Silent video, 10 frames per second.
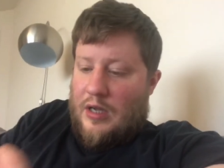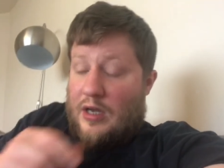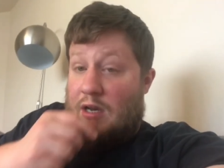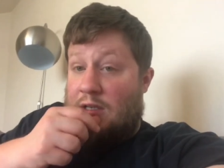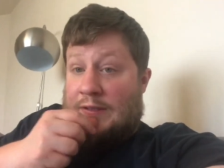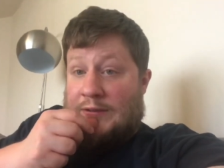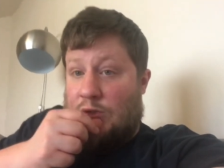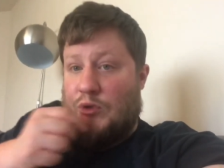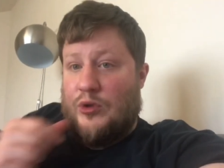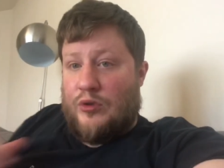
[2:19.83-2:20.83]
in England,
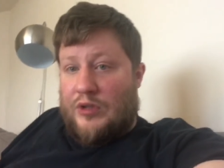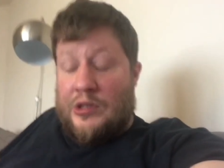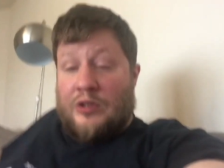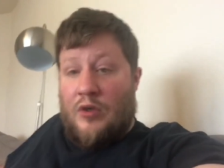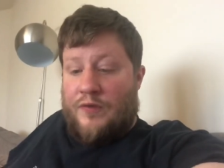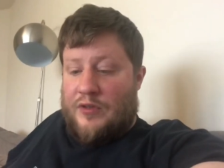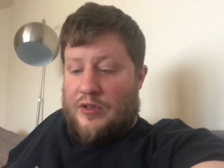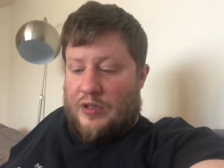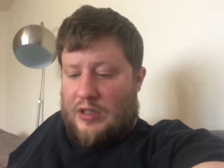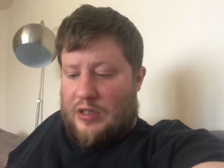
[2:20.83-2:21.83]
so he's
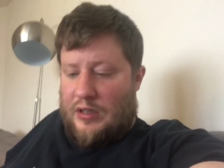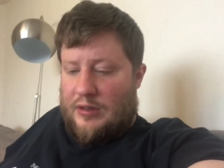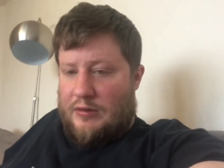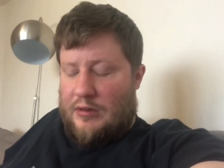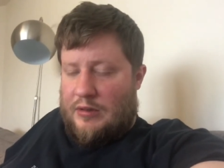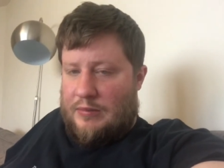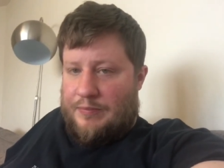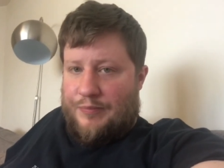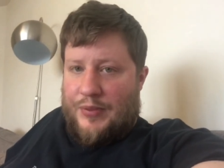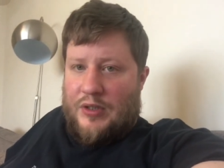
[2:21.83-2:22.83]
obviously
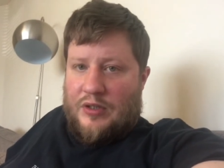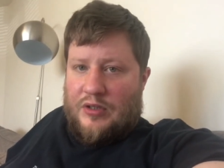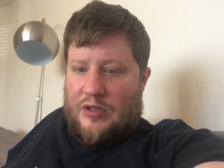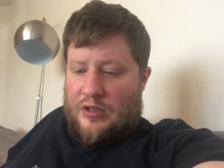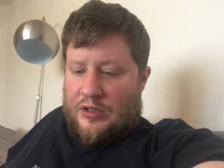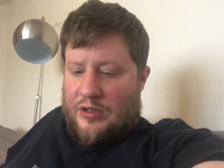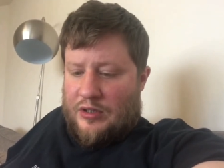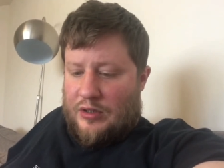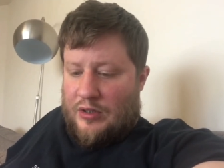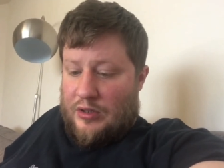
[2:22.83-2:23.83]
been there, seen it, done it.
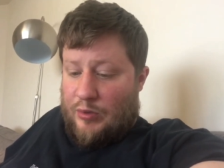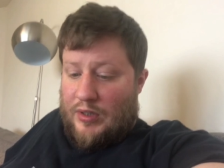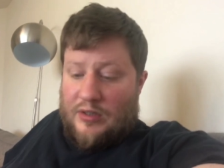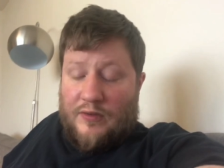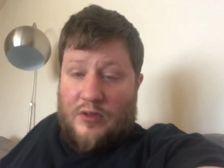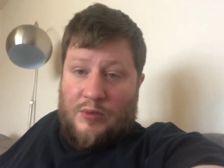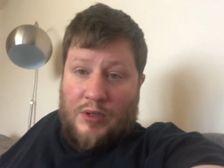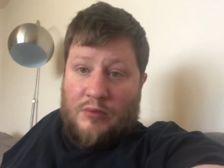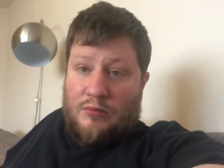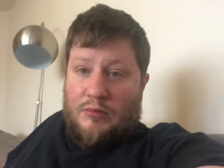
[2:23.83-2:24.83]
At 27 as
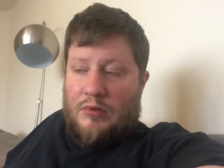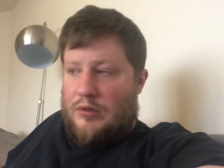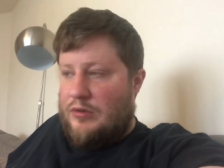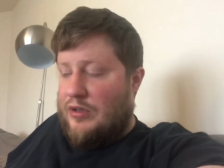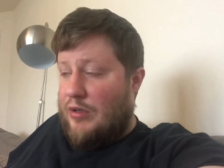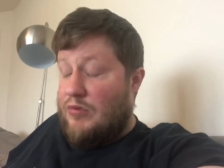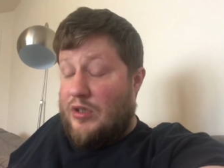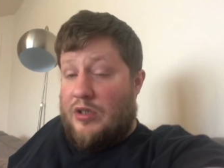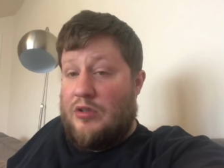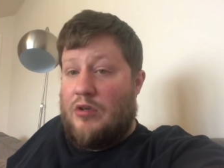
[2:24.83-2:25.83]
well, sounds
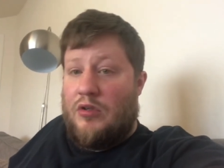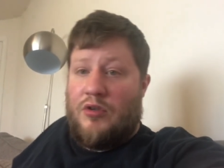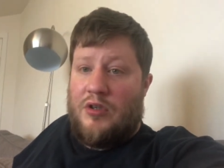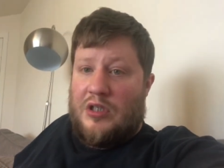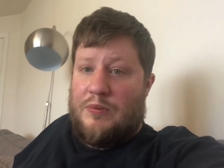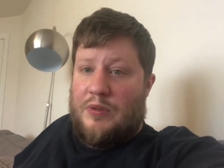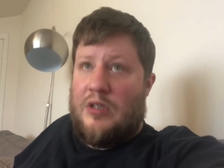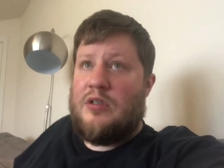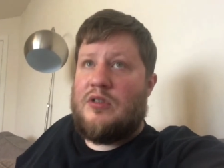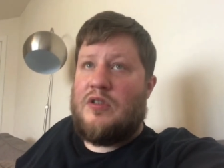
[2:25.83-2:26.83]
like he's got a lot of
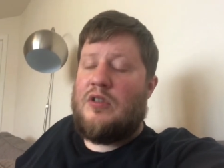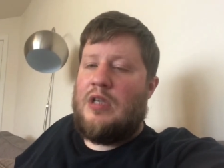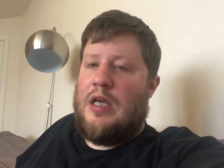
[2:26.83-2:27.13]
experience.